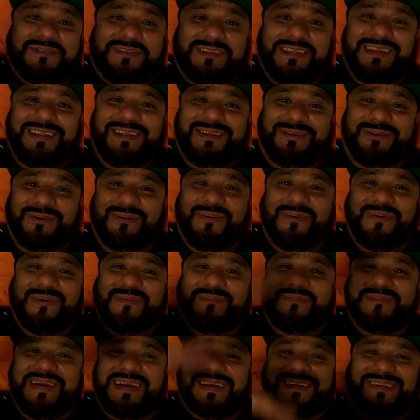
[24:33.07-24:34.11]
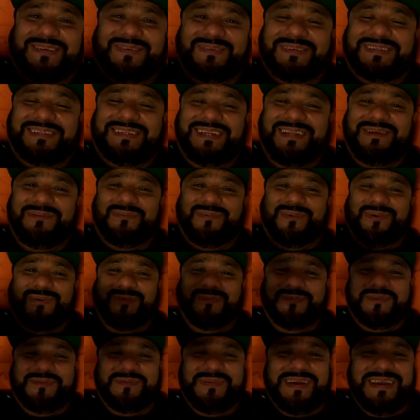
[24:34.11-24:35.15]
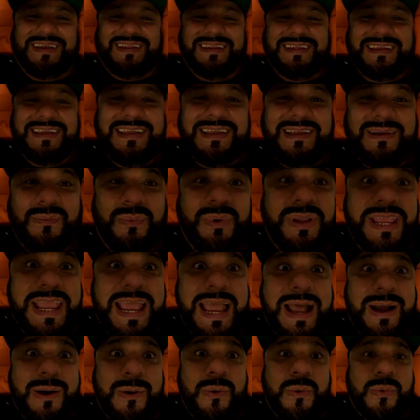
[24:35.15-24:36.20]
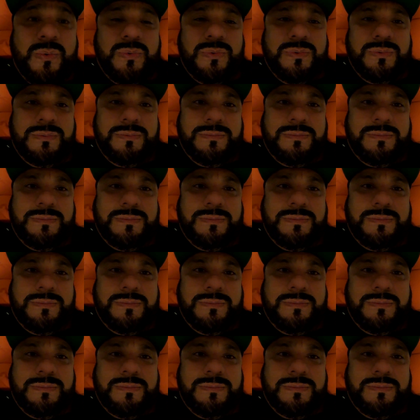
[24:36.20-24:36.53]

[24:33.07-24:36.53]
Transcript: of City Tour, Mexico City rooms, man. We out.